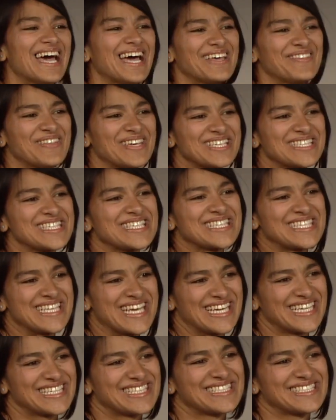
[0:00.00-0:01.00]
think it's a uh,
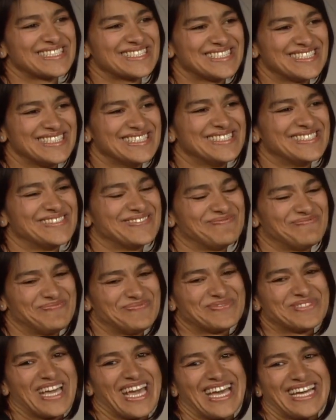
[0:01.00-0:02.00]
snake. It's, a
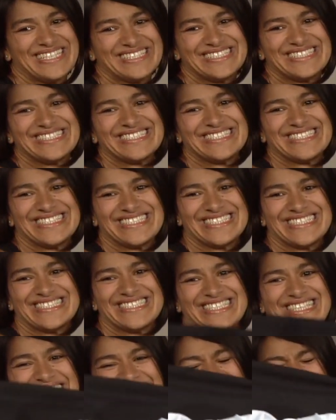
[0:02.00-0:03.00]
snake. It's a snake. Yeah. Yeah.
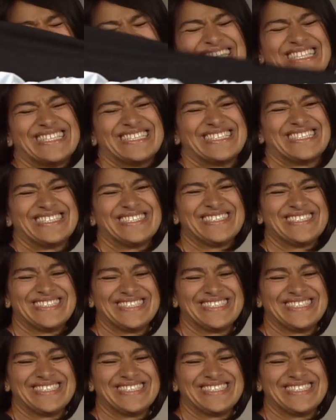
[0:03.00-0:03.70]
take your hand out. Well